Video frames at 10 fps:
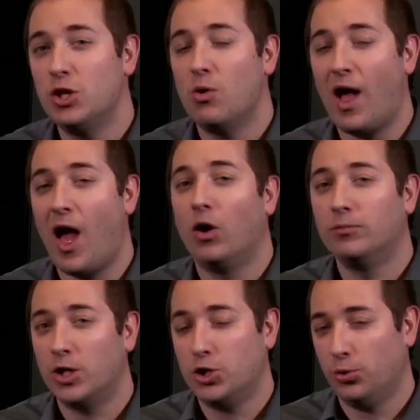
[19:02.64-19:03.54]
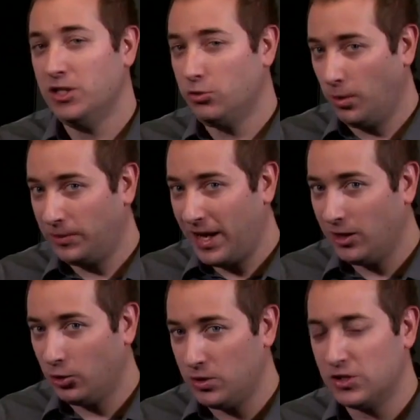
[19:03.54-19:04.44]
know how much your interrupt
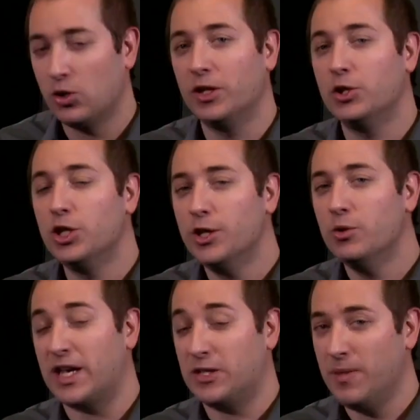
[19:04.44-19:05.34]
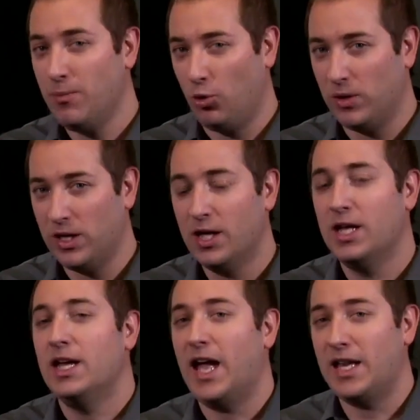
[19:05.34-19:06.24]
handler is going to use as memory,
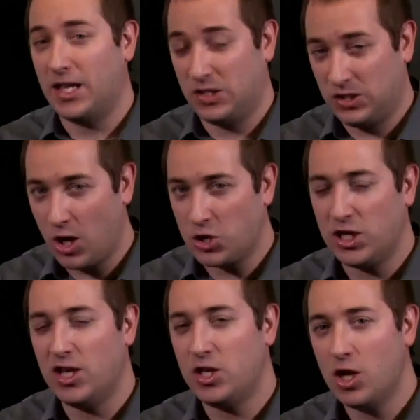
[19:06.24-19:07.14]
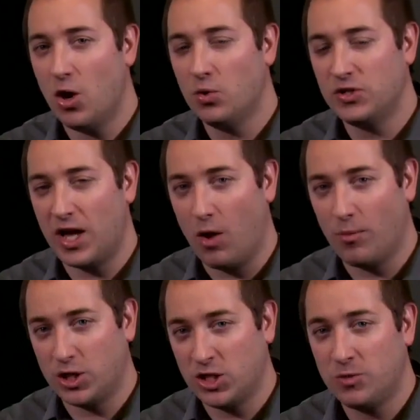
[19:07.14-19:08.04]
and as such, it knows how
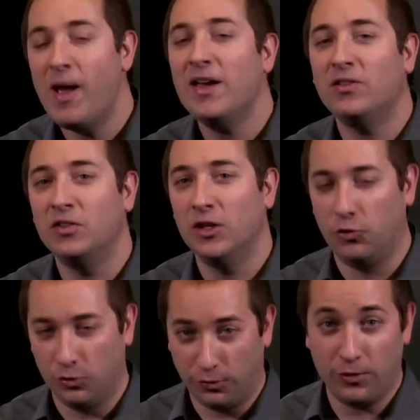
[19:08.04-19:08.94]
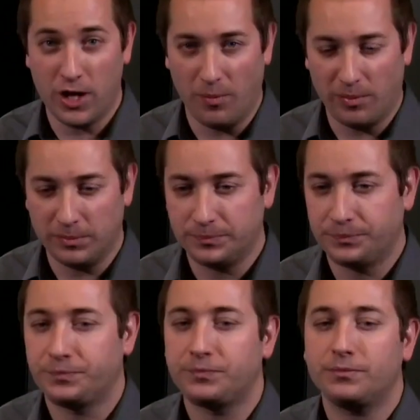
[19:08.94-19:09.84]
much space it needs to free up.
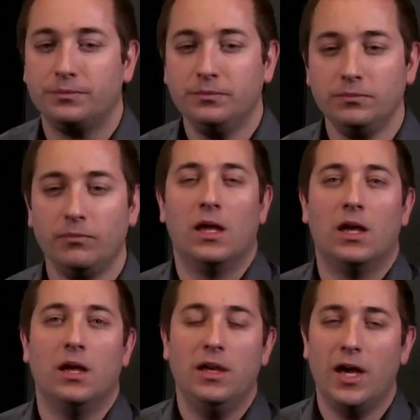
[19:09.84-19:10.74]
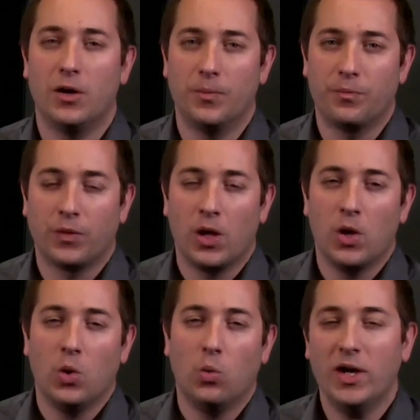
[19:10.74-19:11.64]
Now,
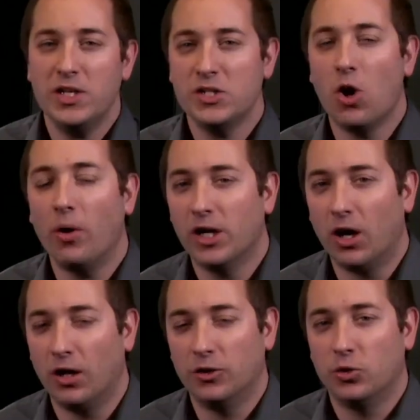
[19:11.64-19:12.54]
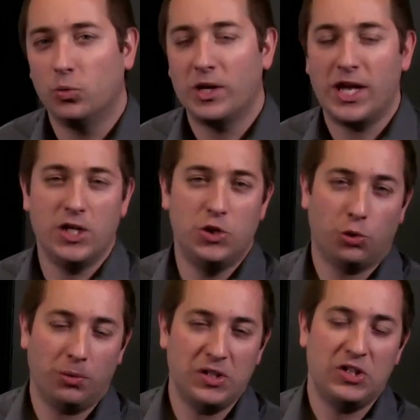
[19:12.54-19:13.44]
what is going on when I
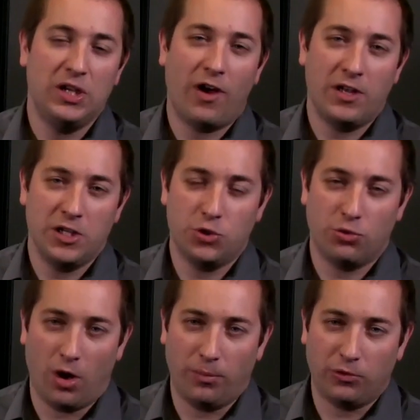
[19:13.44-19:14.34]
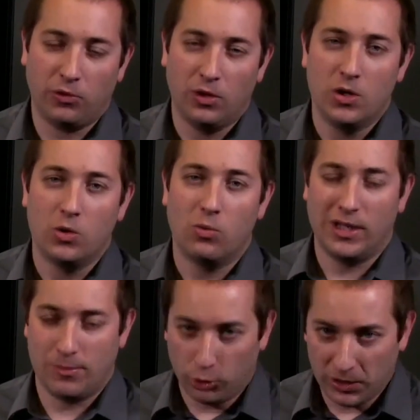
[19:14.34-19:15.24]
do receive an interrupt
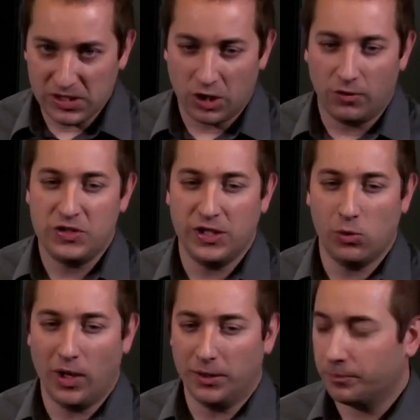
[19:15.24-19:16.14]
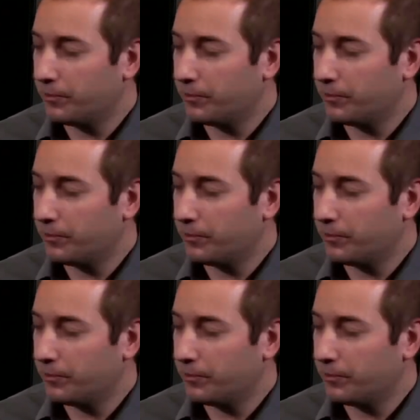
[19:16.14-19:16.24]
when I'm already servicing one?